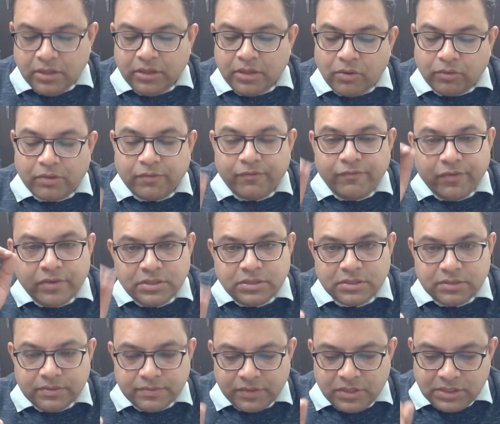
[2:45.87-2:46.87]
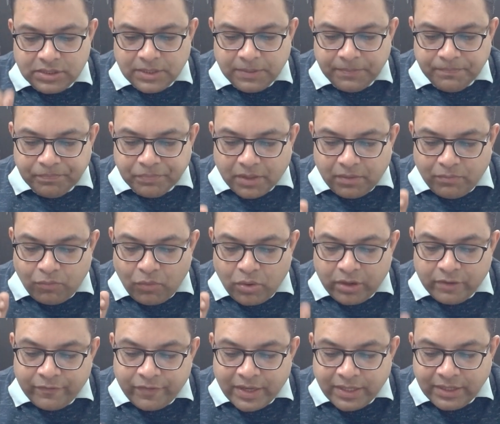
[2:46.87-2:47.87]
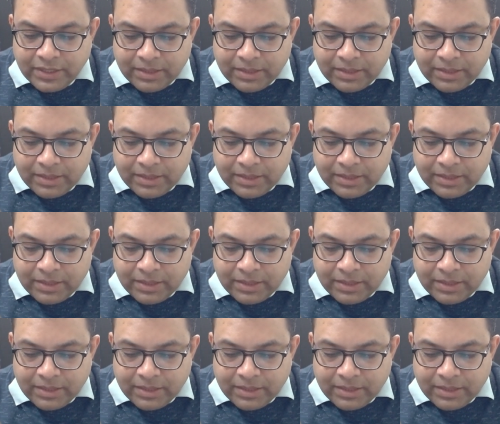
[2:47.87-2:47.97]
now the first is modifying